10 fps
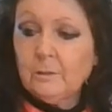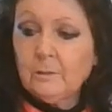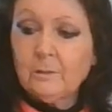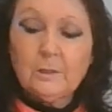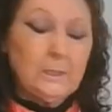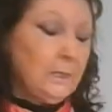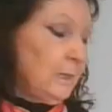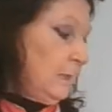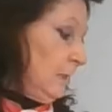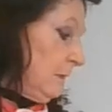I
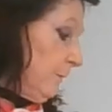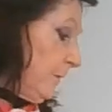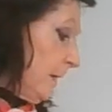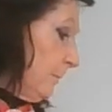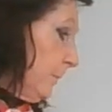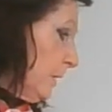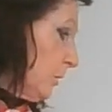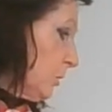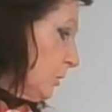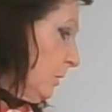say fan brush,
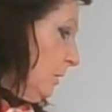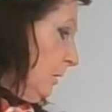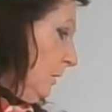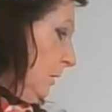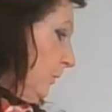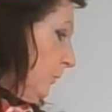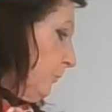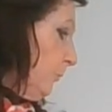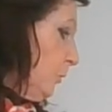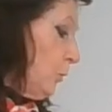
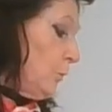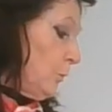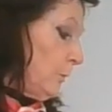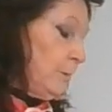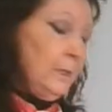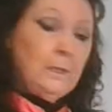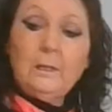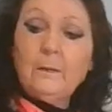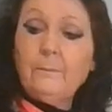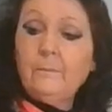through
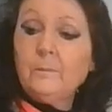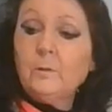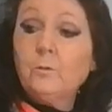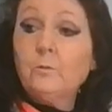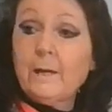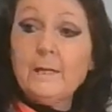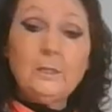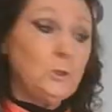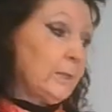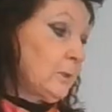the grey
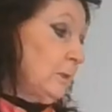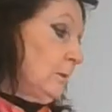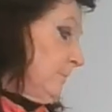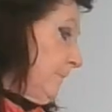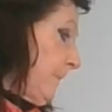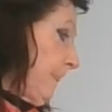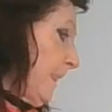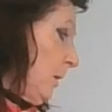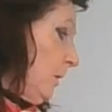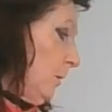gesso.
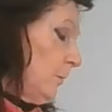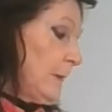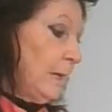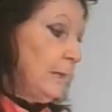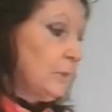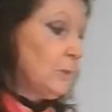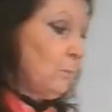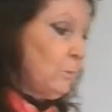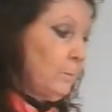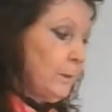Okay, so
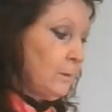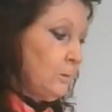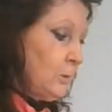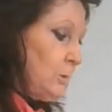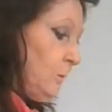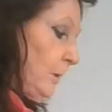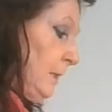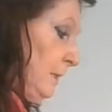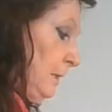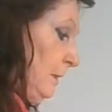what we're going to do
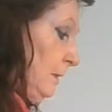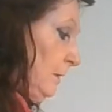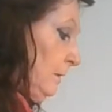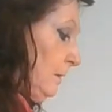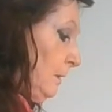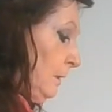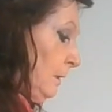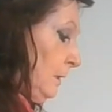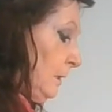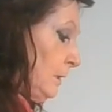here
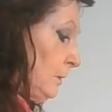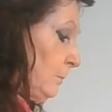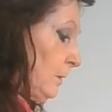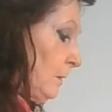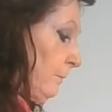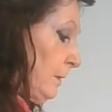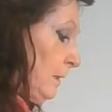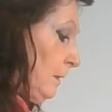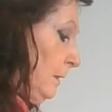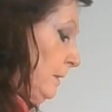is we're going to have a
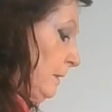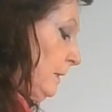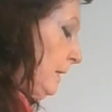little line